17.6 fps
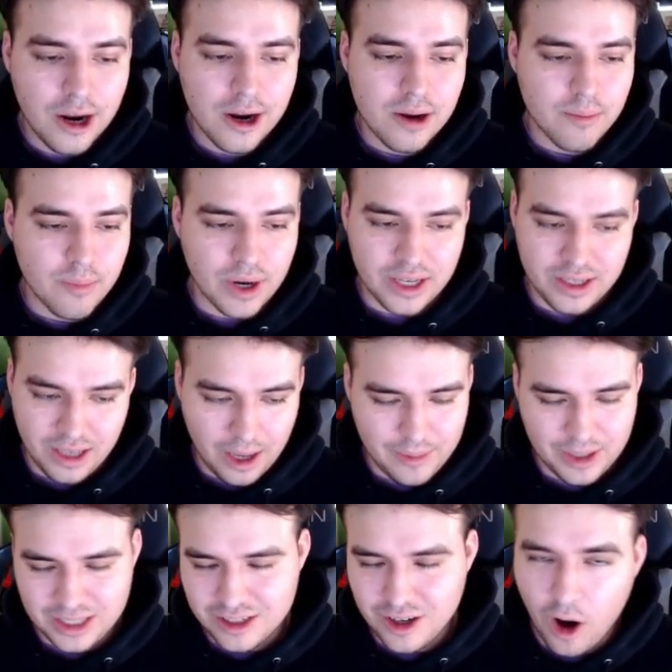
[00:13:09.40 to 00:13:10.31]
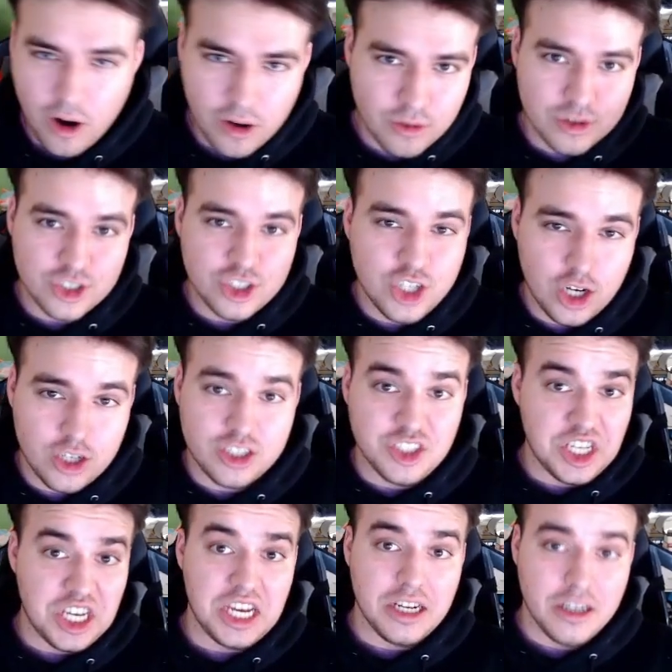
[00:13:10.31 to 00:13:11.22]
But, I mean, Cardinals just
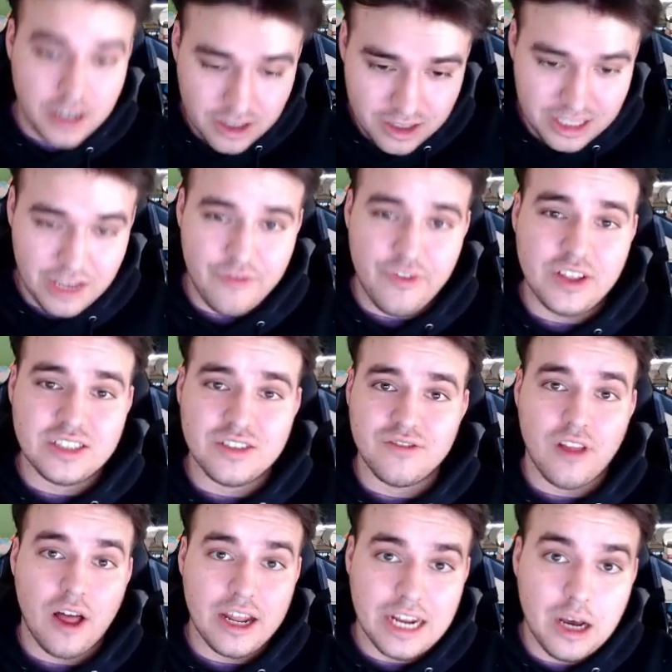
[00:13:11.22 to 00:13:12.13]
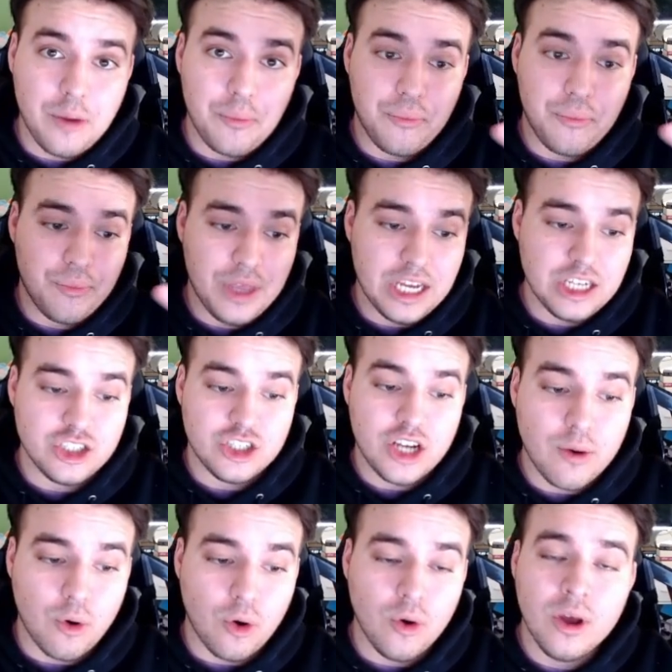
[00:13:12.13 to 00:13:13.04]
need defensive line help in
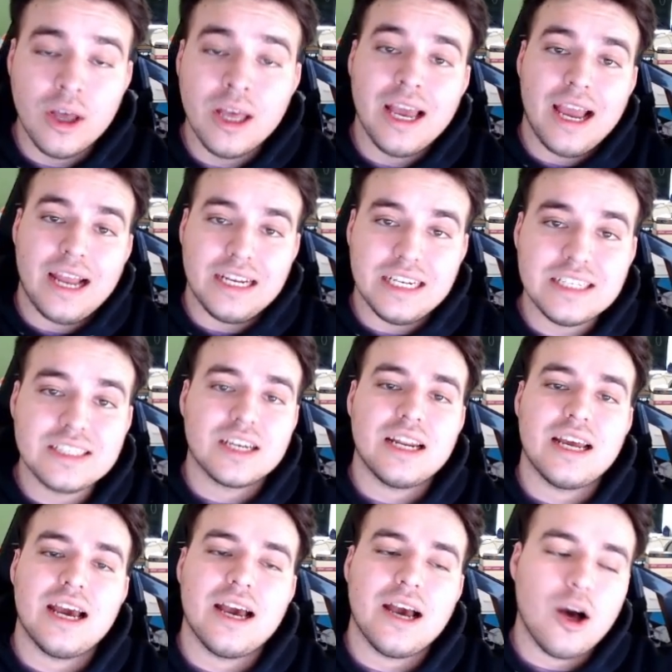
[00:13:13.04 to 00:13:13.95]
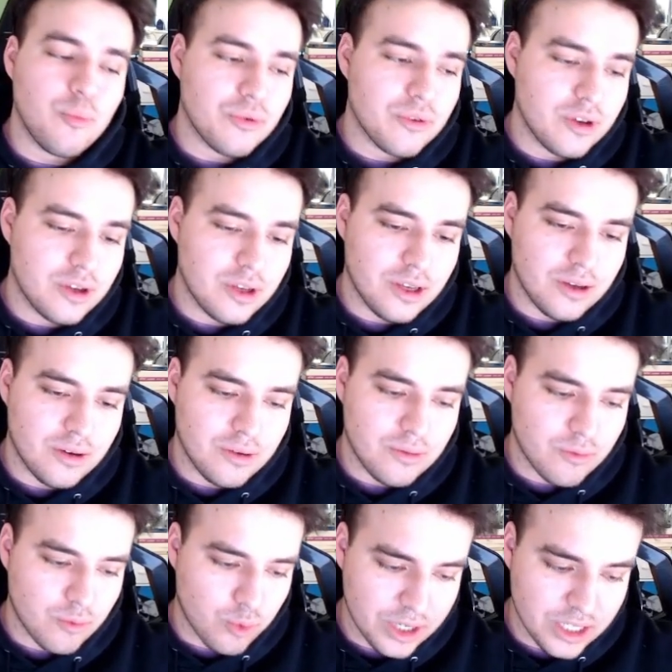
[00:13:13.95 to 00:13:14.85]
general, and he's going to help
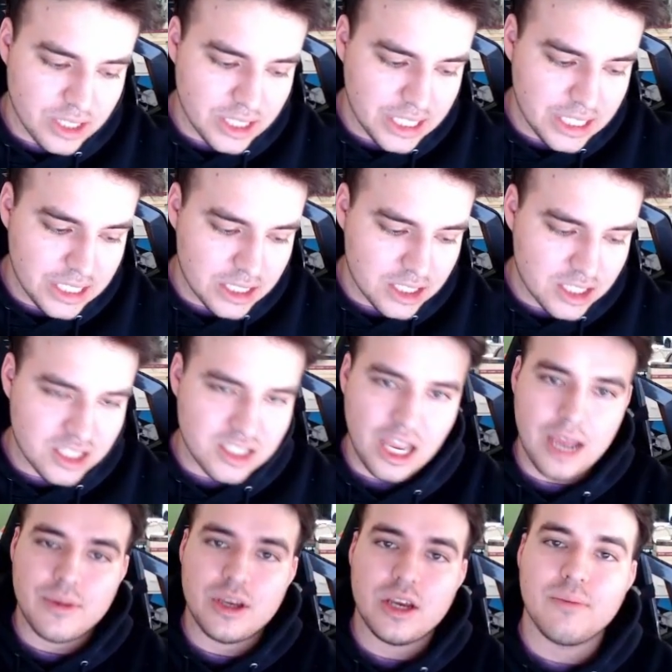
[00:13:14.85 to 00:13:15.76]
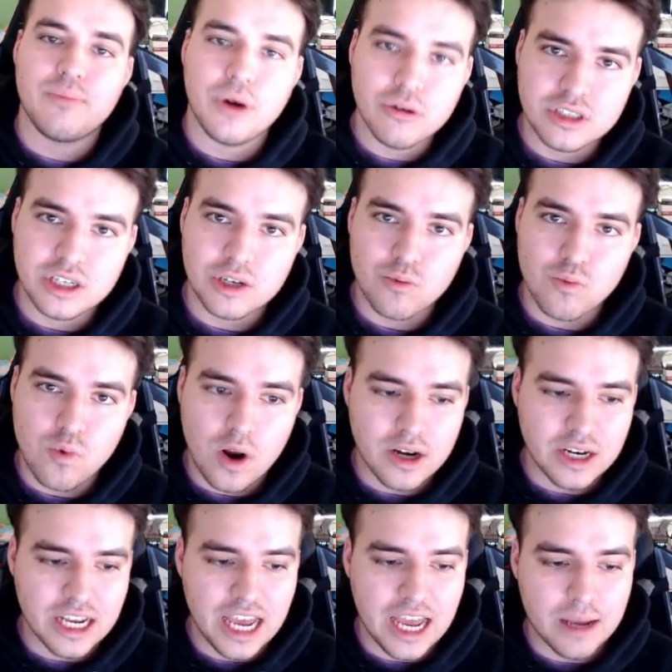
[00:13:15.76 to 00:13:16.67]
really stymie opposing
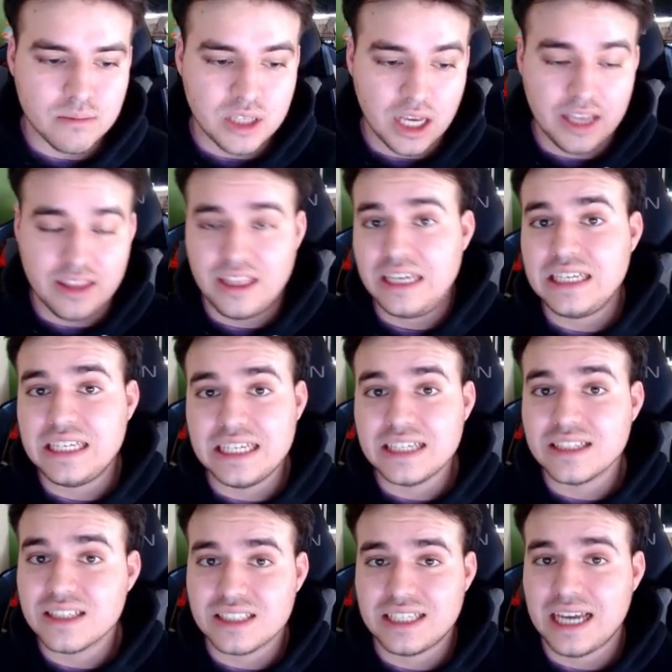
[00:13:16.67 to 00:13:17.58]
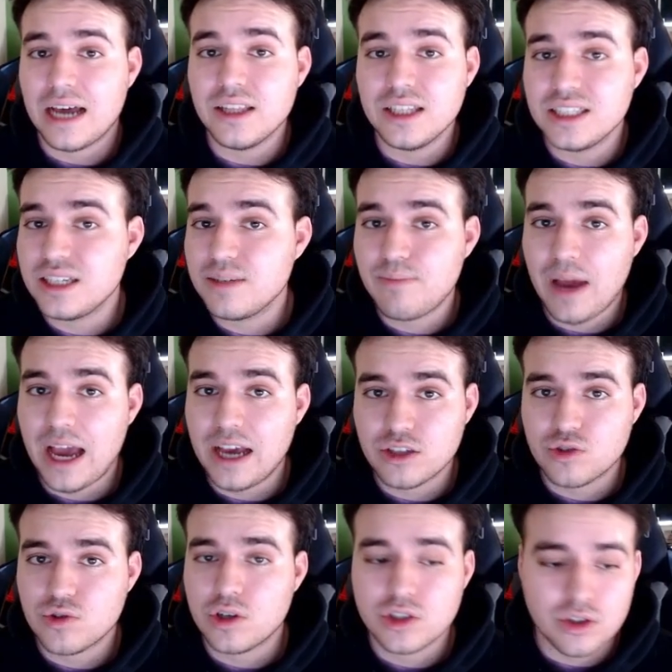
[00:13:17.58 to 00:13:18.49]
run games. I think he is a talented
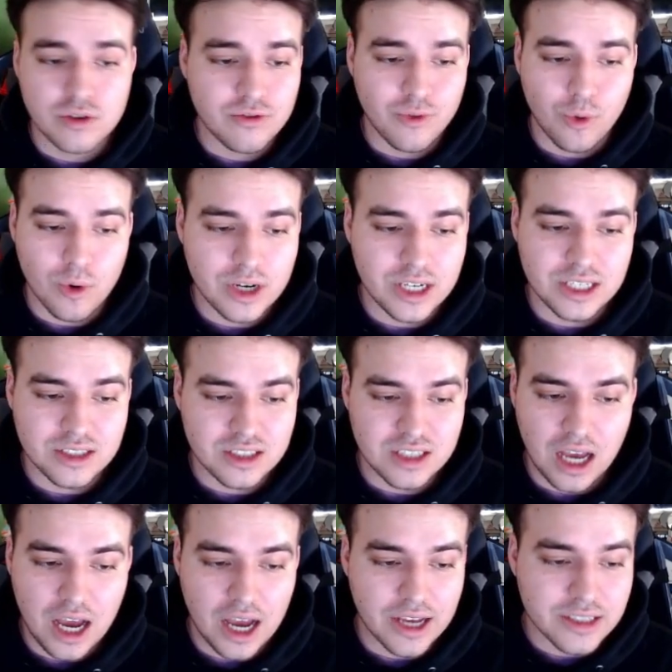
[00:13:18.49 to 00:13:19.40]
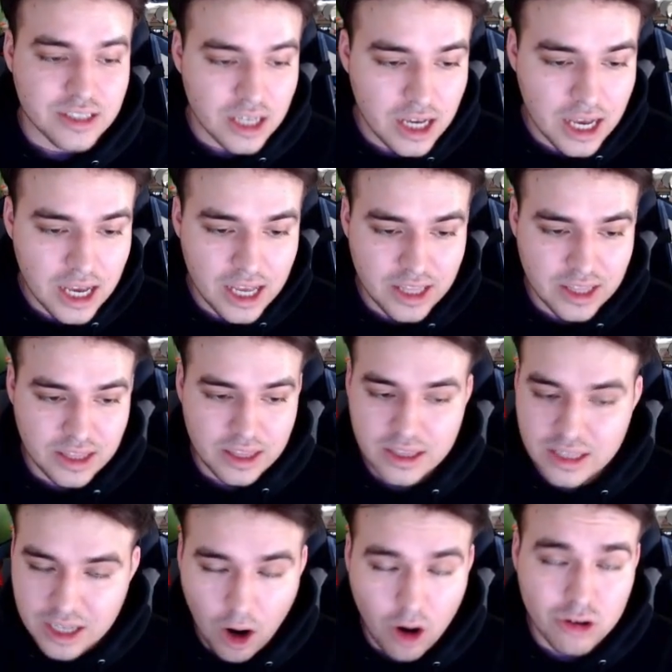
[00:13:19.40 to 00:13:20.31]
pass rusher for his size.
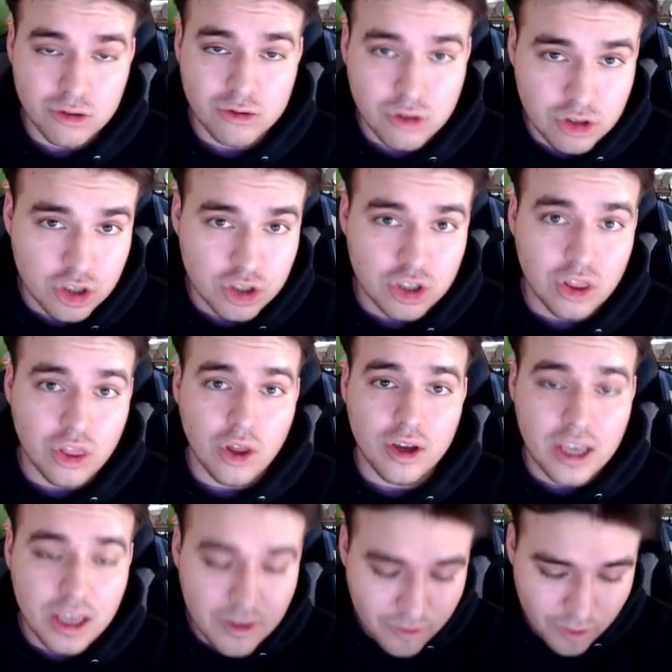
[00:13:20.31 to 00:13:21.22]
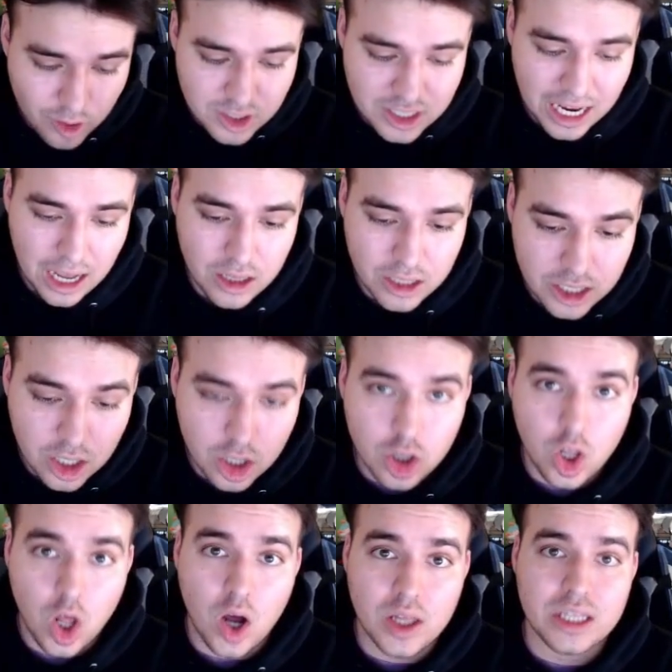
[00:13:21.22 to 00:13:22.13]
The Cardinals are just looking for talent
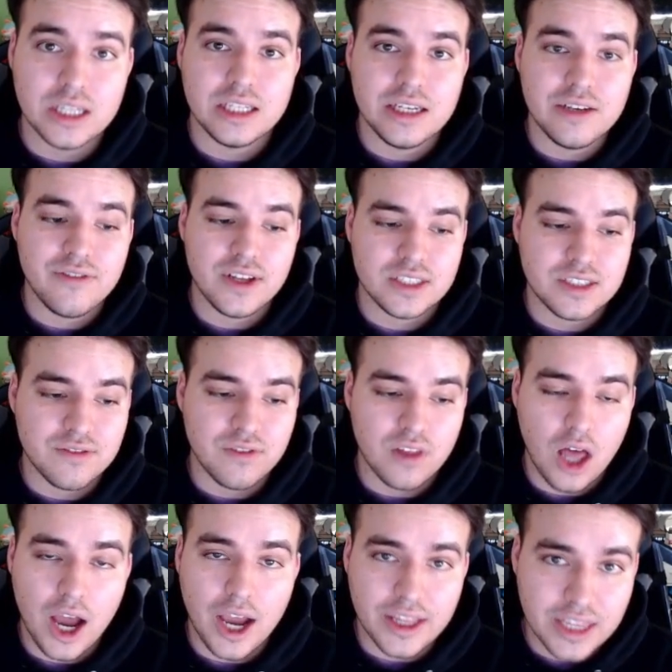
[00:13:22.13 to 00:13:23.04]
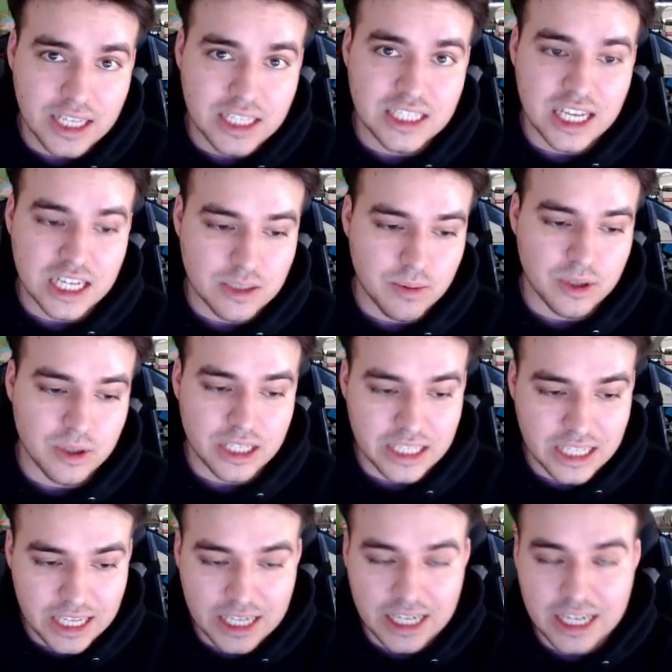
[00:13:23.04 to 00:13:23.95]
along the defensive line. They desperately
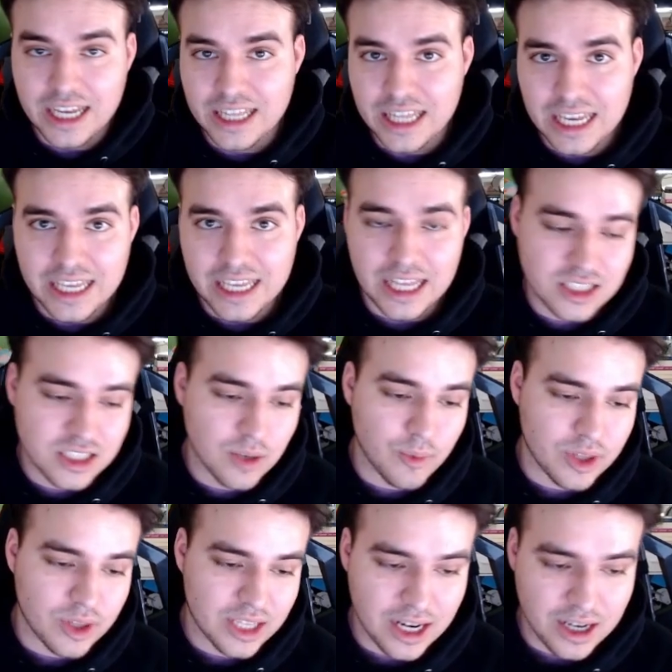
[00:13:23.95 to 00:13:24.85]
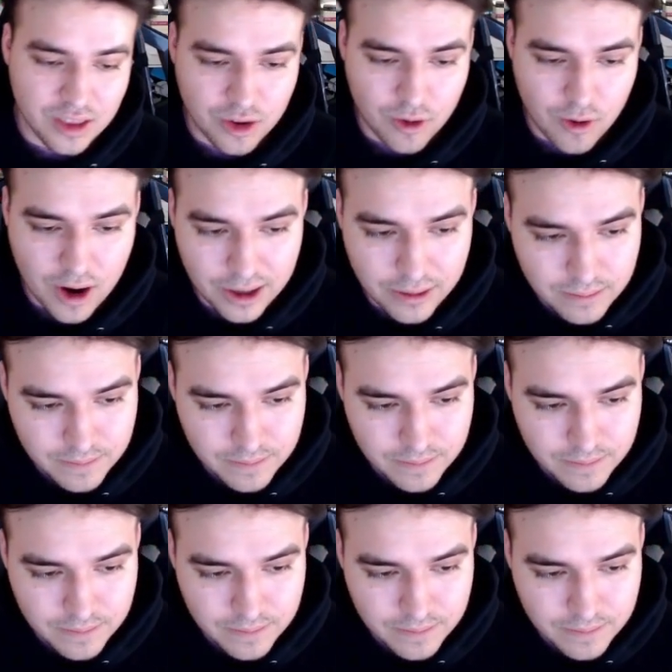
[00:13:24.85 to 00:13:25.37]
need it, and they get some with Kenneth Grant.